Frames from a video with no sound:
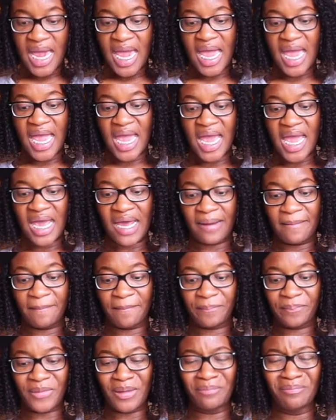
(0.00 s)

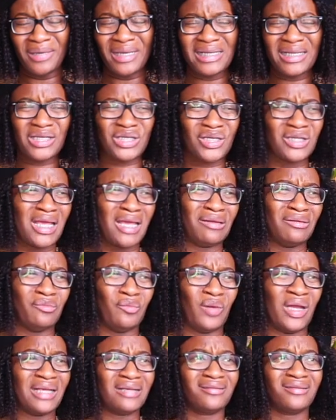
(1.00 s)
And Mitch then
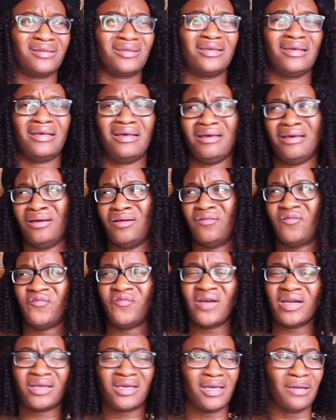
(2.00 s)
winks to
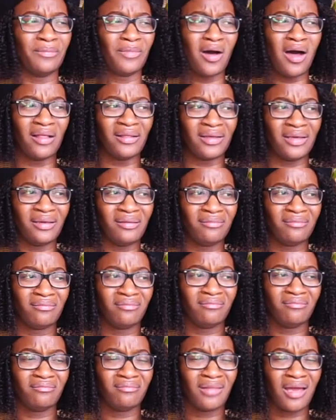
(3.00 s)
fucking Molly.
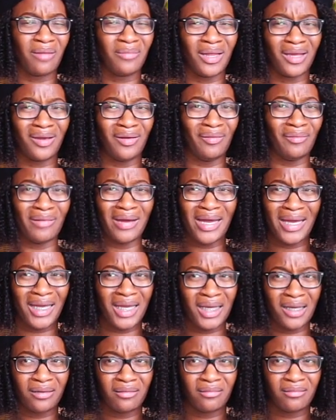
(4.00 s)
I'm like,
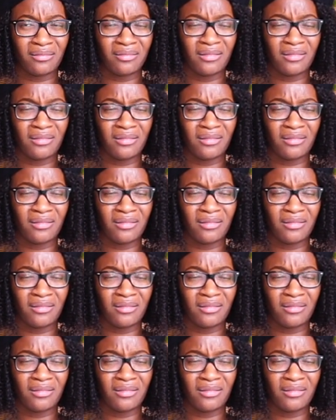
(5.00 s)
why?